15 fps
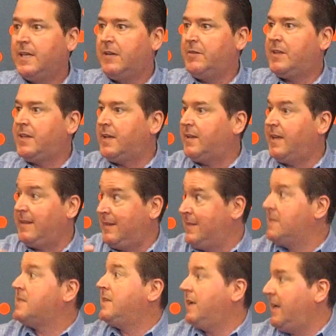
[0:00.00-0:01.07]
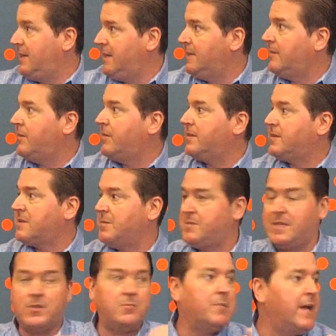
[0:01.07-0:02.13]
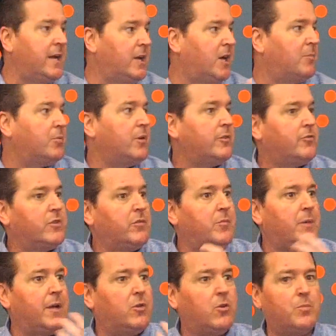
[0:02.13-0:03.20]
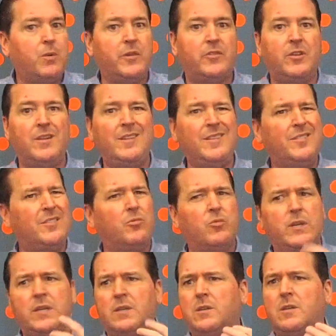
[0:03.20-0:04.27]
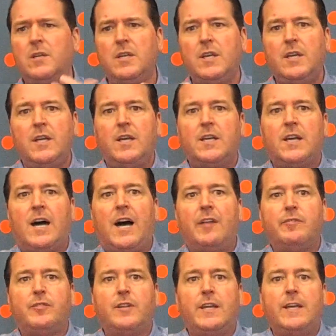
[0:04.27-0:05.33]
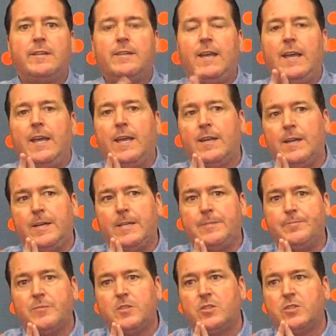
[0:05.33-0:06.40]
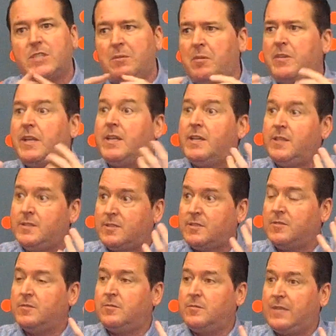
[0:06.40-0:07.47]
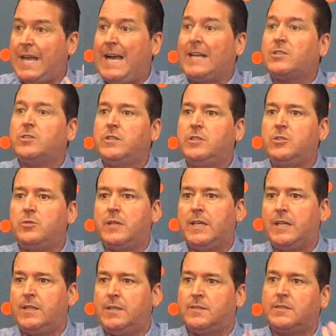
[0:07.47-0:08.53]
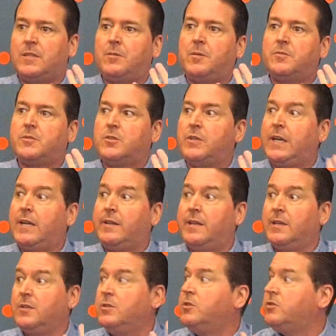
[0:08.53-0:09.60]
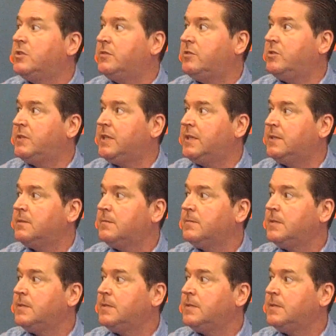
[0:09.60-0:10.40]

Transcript: everything and the Disney idea. Something's either made up or it's driven by corporate. So this is a real conflict, and so some of it is actually doing it, and some of it's creating the illusion of doing it.